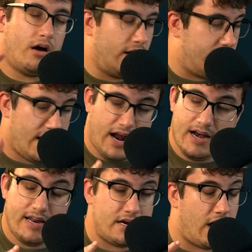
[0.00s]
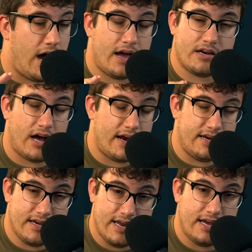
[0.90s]
Again, I need to I I
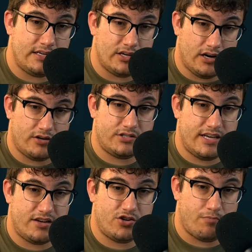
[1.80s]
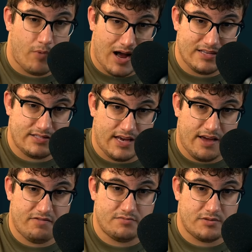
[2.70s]
need to understand your mindset.
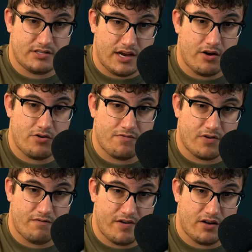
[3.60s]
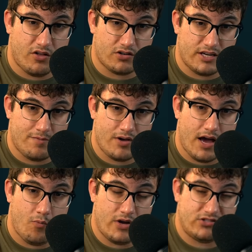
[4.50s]
If it's been scaring you for a very long time,
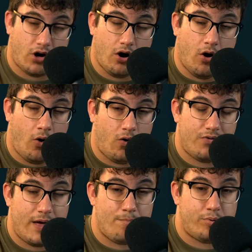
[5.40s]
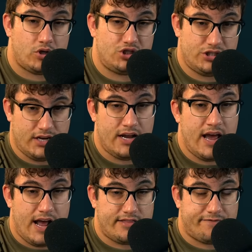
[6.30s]
yet we saw all that bullshit
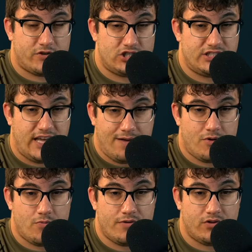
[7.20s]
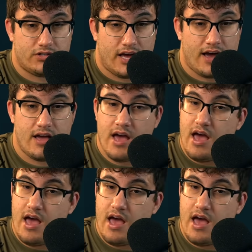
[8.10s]
at the first statement we've looked at,